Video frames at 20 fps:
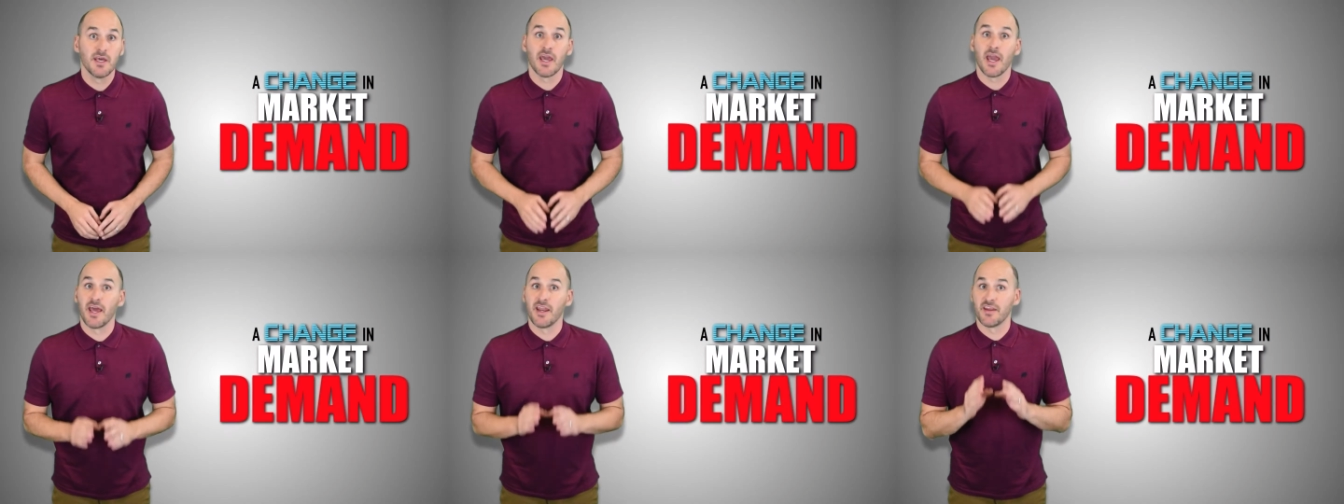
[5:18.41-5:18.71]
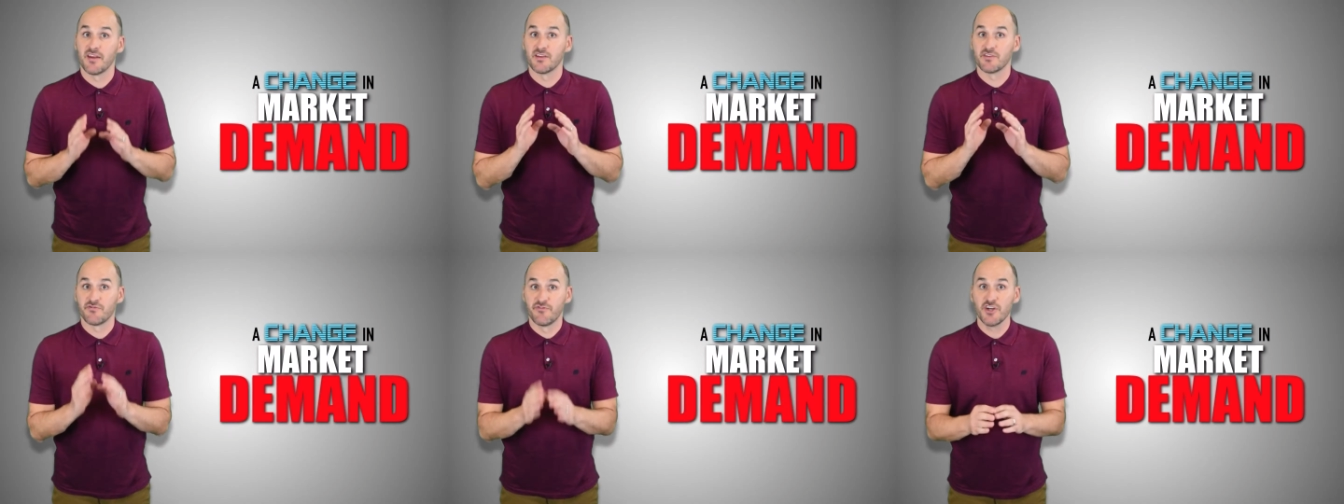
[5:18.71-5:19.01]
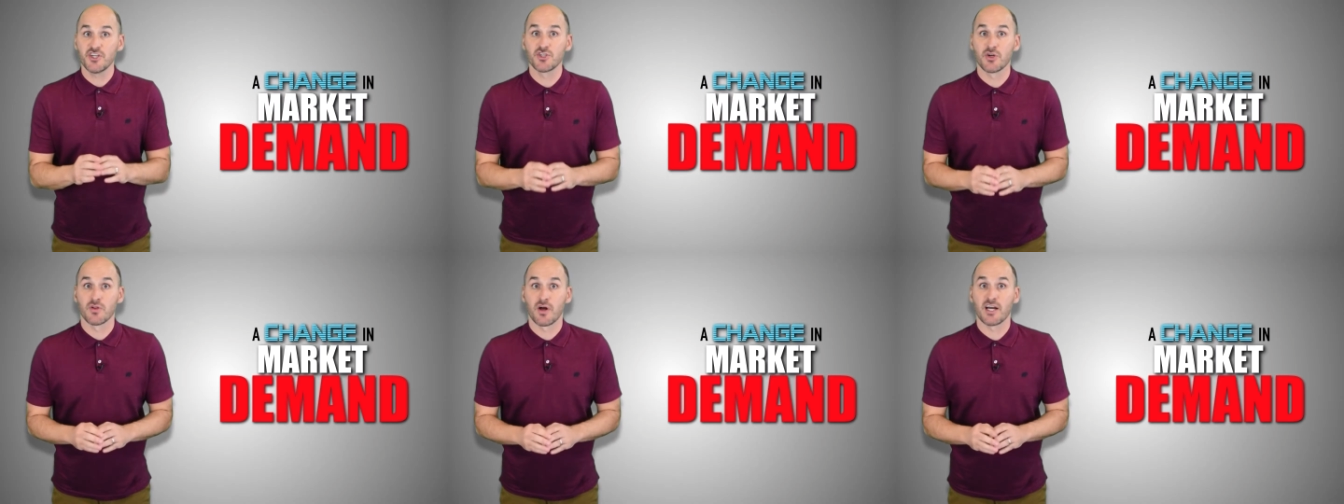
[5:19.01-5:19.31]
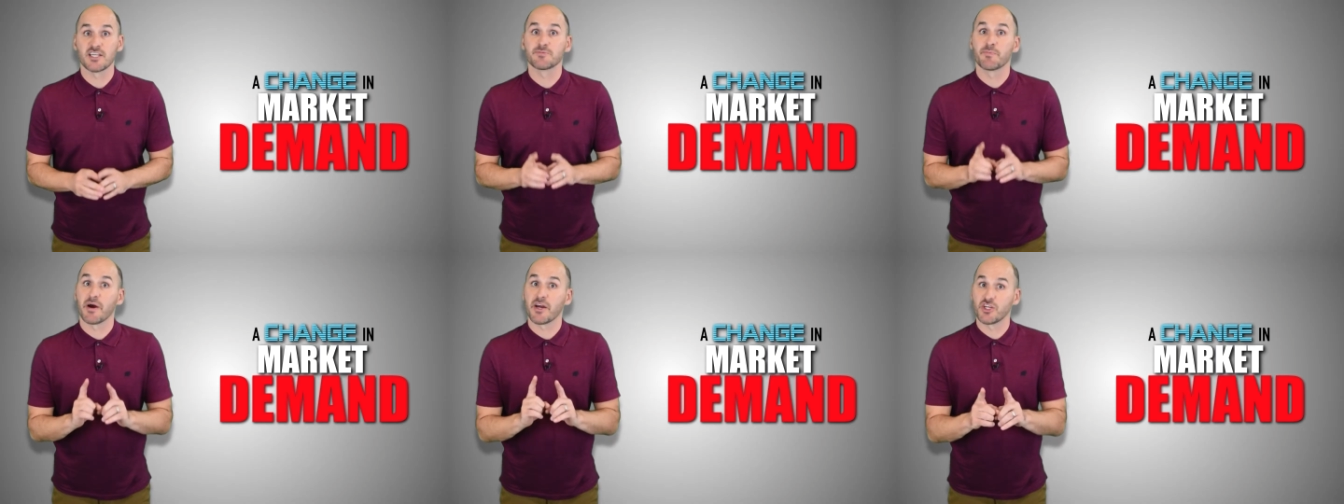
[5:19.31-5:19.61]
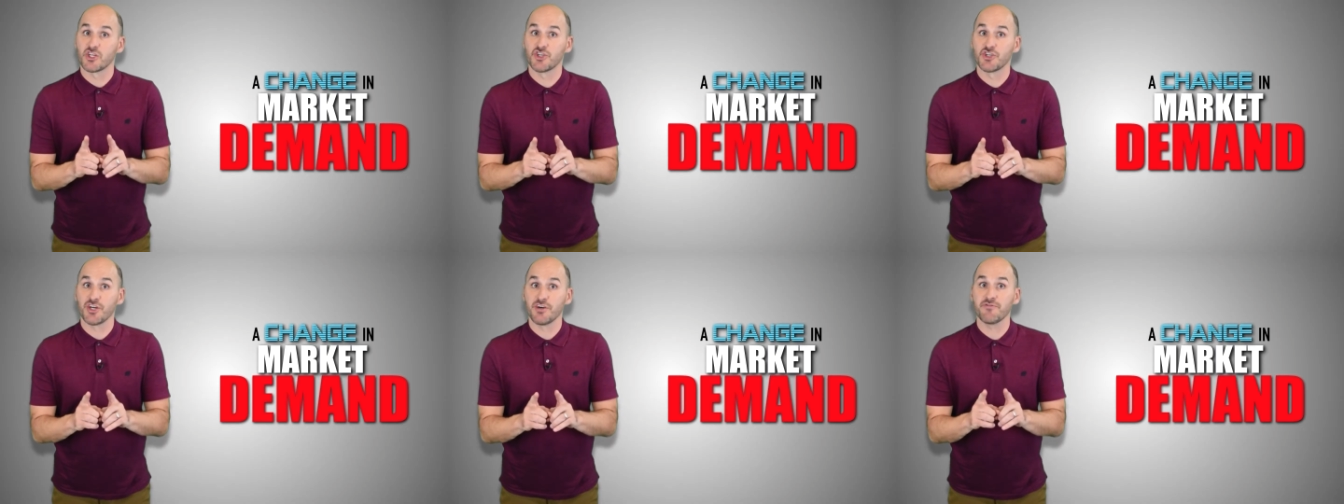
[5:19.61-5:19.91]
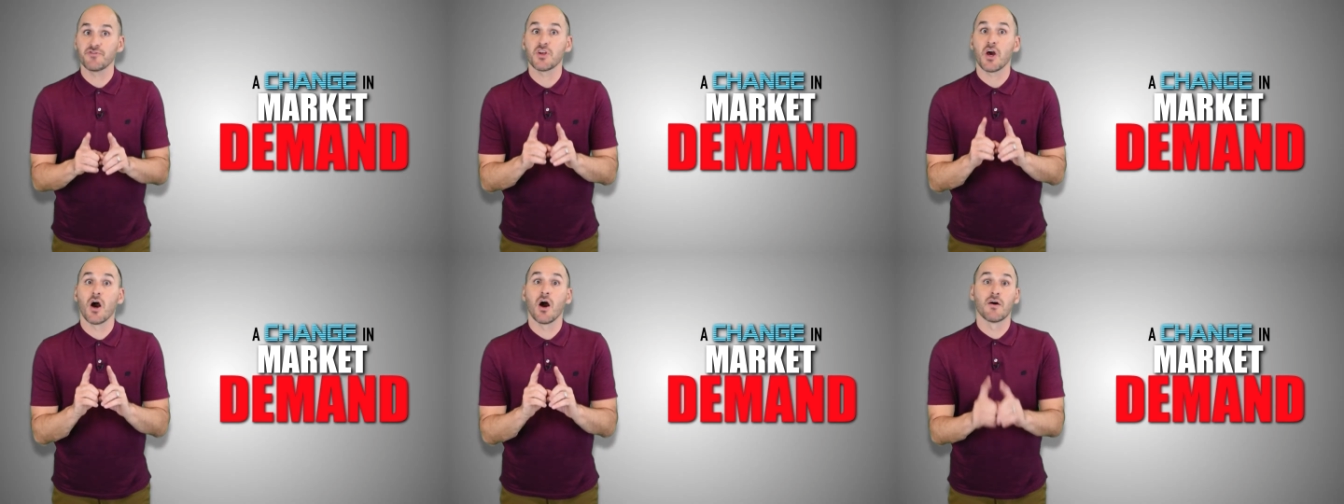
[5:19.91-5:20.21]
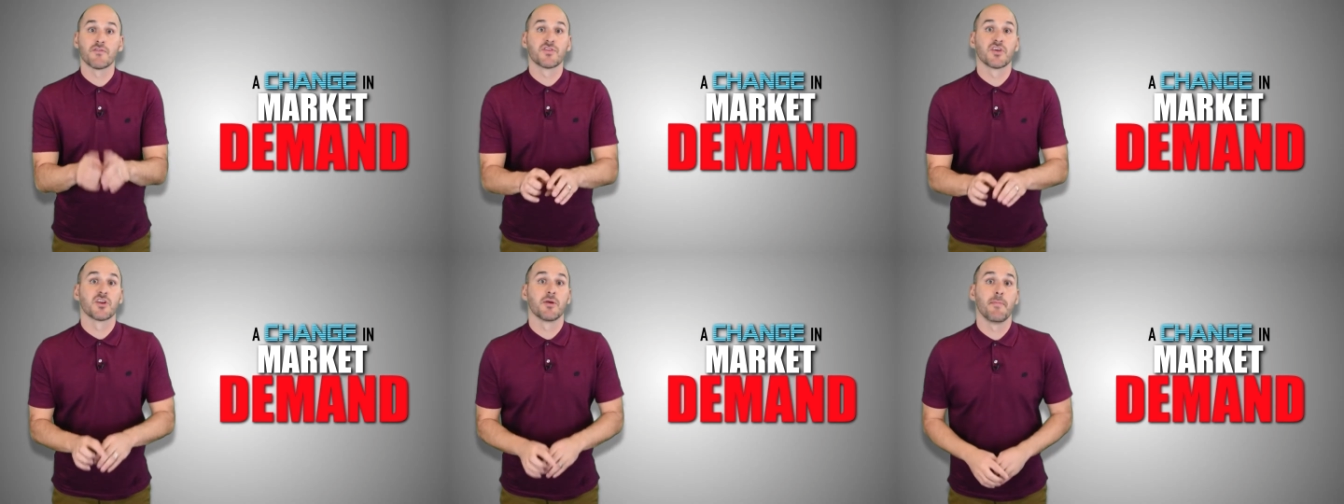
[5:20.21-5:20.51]
and it is visualized by a shift
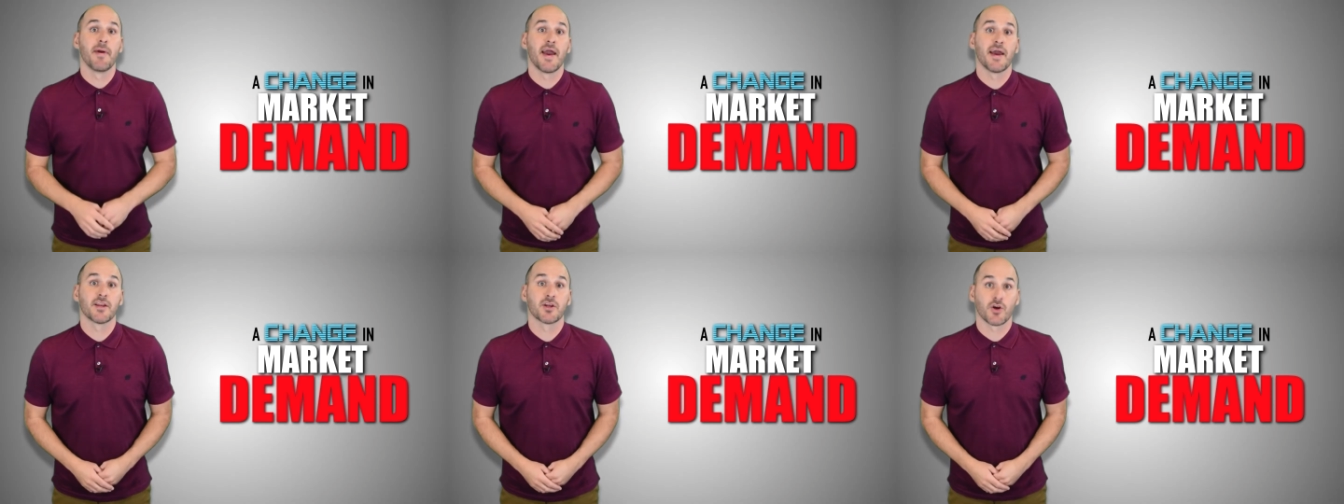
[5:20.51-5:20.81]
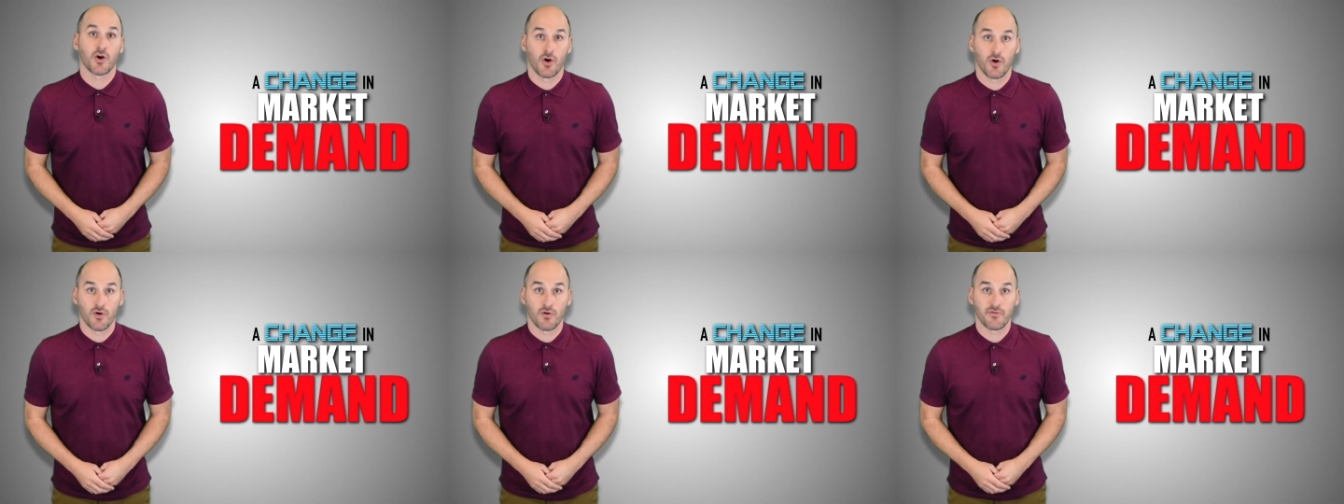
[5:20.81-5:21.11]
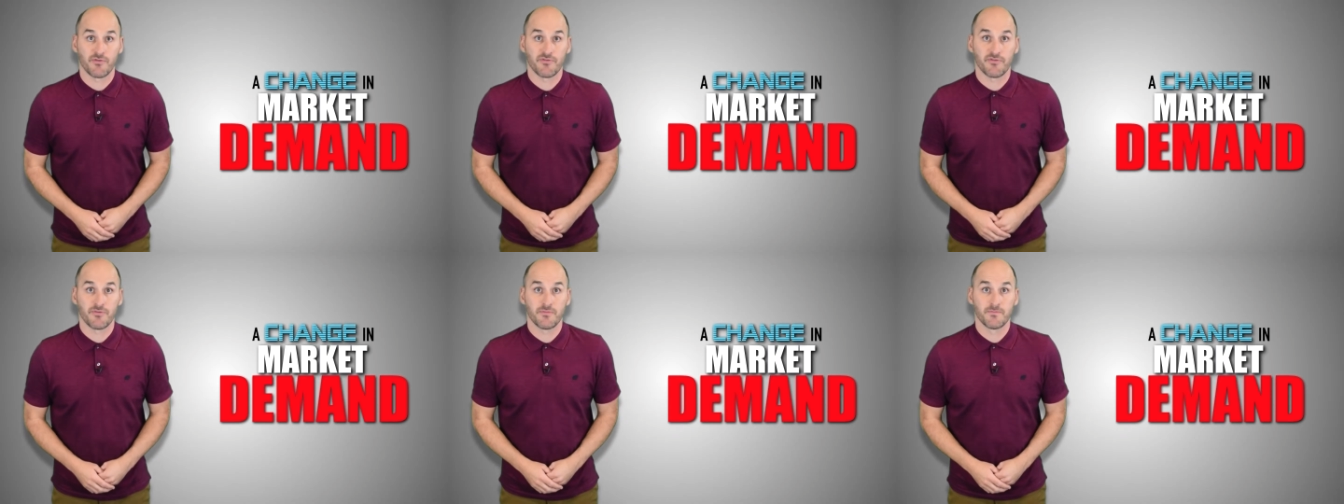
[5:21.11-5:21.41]
of the demand curve.